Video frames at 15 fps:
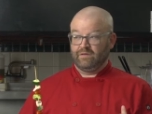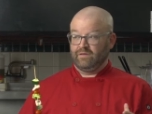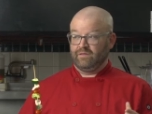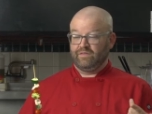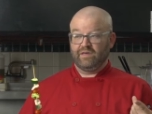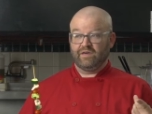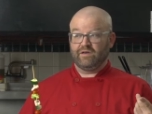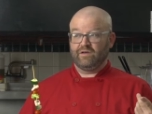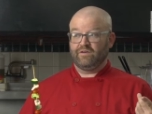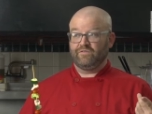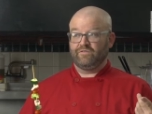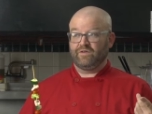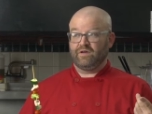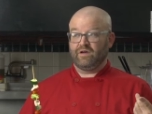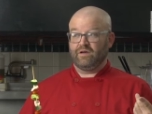Think
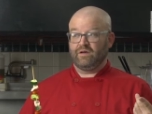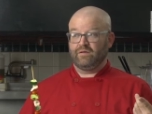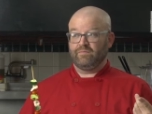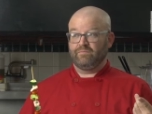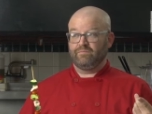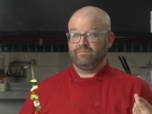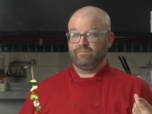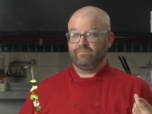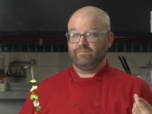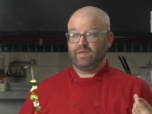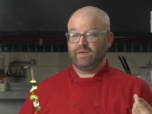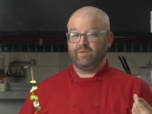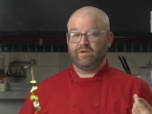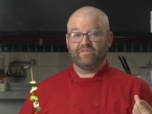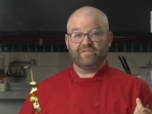of
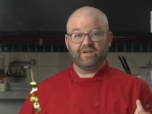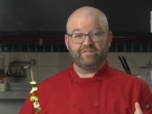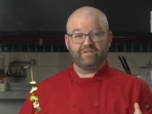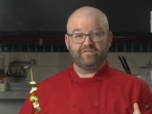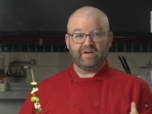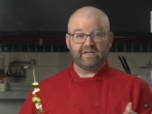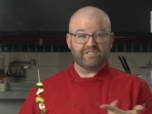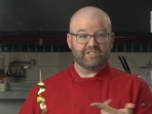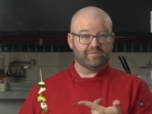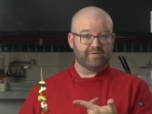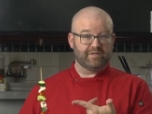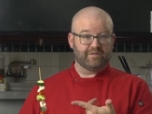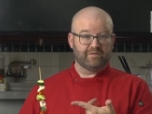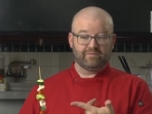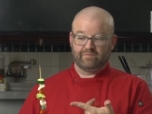maybe your favorite
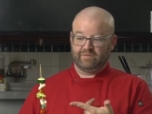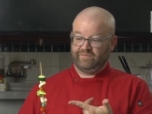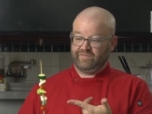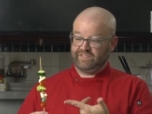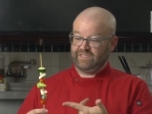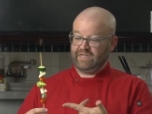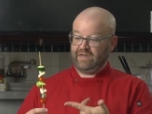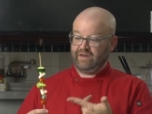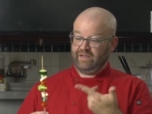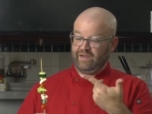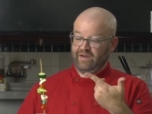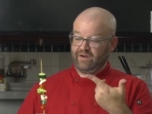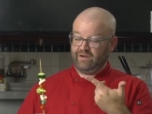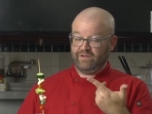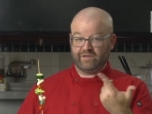vegetable. If it's not
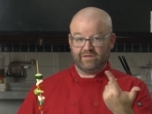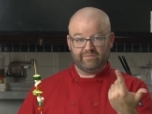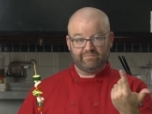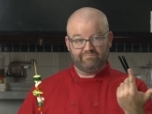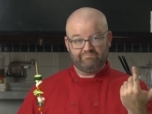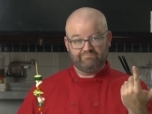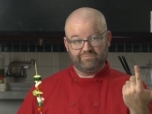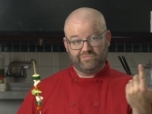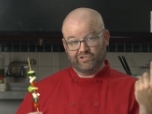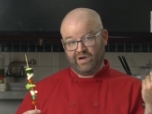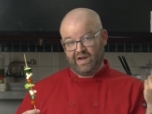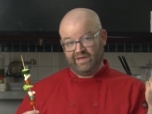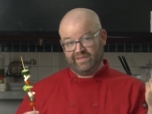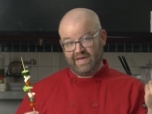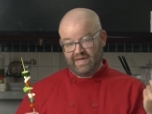here, you could
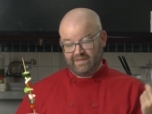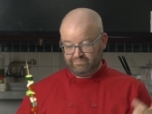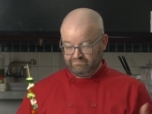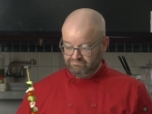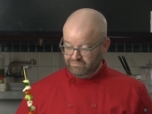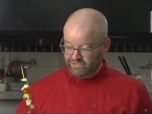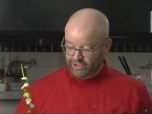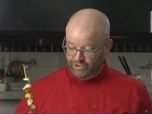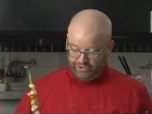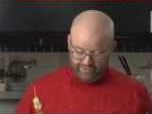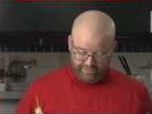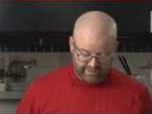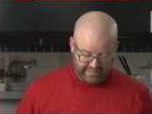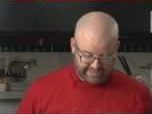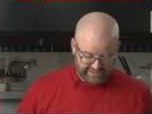try that
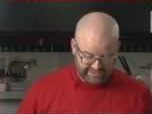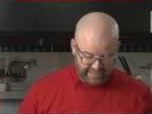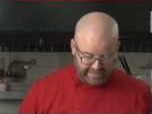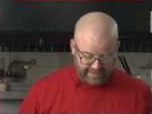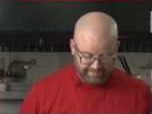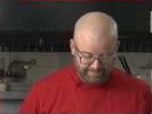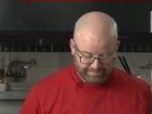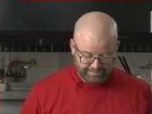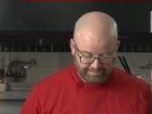too next time.